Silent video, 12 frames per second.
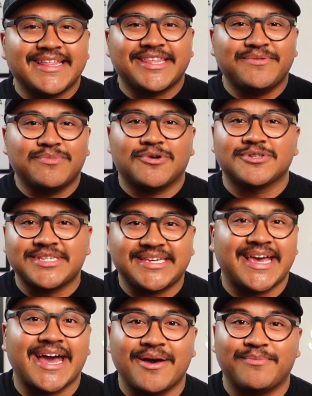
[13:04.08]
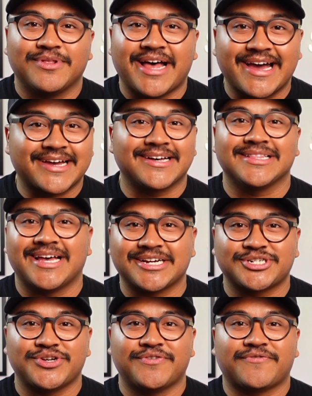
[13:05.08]
the multicam black
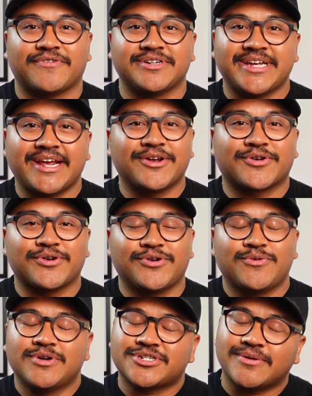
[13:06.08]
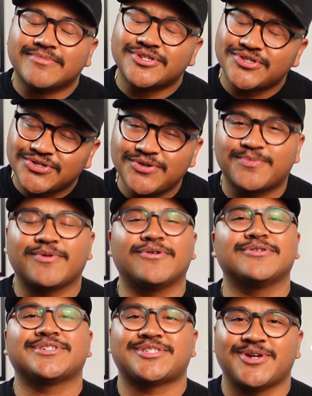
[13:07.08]
collection for Data Crew, which I'm
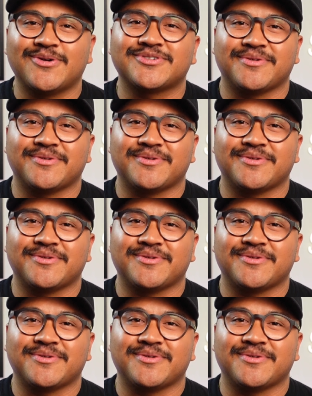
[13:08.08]
super stoked